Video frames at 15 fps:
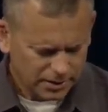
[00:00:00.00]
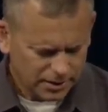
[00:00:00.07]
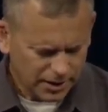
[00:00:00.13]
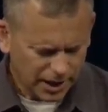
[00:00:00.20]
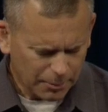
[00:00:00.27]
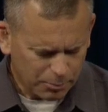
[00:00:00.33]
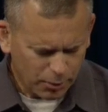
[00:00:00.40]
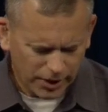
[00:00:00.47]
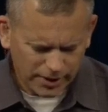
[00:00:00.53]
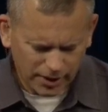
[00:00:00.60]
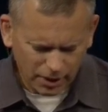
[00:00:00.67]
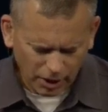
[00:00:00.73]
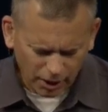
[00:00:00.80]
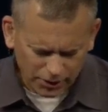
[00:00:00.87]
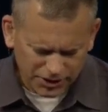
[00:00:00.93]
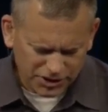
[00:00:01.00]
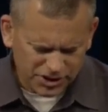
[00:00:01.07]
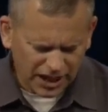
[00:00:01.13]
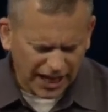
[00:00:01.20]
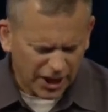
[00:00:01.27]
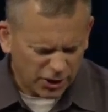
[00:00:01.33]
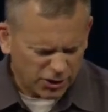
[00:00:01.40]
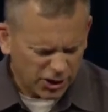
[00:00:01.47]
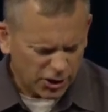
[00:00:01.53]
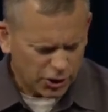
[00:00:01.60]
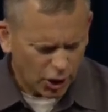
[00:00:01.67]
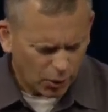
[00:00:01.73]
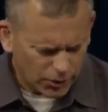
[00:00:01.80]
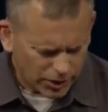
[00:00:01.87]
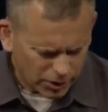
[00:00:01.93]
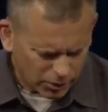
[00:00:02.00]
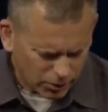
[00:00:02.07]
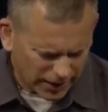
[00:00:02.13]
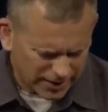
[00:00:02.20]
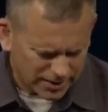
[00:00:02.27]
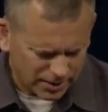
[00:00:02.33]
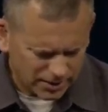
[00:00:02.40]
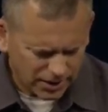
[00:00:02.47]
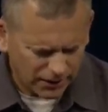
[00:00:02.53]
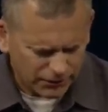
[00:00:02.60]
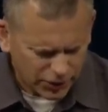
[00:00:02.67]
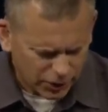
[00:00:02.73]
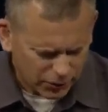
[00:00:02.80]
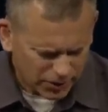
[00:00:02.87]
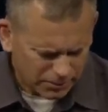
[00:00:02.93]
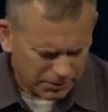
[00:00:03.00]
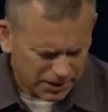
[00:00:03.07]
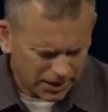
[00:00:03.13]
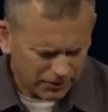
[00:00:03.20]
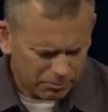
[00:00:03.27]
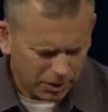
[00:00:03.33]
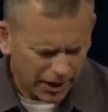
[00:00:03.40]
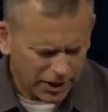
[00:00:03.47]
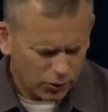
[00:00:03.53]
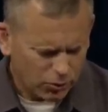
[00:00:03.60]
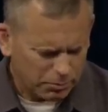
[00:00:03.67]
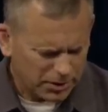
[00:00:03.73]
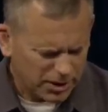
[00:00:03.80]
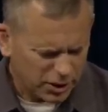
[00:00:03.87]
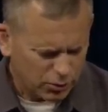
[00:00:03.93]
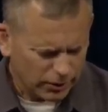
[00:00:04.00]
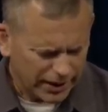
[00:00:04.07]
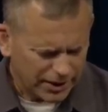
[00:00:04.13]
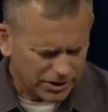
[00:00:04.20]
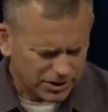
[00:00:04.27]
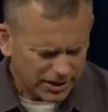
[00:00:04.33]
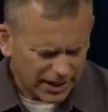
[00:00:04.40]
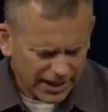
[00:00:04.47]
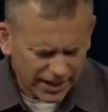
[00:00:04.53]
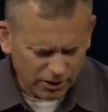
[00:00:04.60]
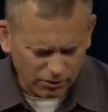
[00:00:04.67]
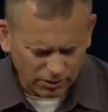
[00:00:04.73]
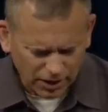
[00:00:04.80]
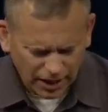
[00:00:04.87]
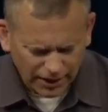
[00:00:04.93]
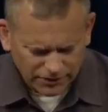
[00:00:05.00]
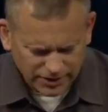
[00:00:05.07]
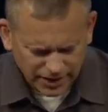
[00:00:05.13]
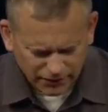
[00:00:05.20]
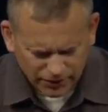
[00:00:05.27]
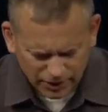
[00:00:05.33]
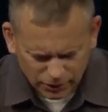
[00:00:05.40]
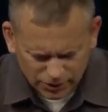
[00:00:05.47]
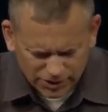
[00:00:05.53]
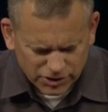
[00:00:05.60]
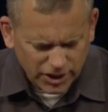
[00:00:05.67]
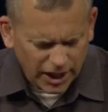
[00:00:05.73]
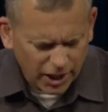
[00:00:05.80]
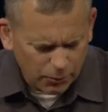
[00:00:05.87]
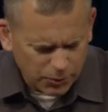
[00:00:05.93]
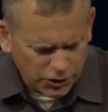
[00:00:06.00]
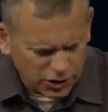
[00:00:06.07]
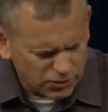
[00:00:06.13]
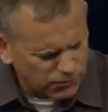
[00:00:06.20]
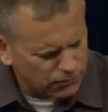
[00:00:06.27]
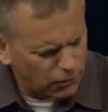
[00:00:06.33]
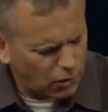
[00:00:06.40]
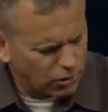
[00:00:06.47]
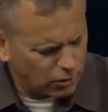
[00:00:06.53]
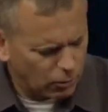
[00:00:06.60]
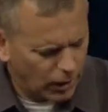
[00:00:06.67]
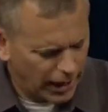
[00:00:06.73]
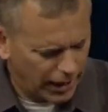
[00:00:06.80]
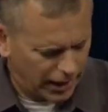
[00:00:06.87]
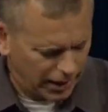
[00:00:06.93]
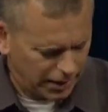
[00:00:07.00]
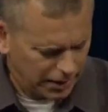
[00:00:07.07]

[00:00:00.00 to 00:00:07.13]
God, I pray that our desire to know you and to love you and to be loved by you would be the greatest in our lives, that every other desire would just fall away.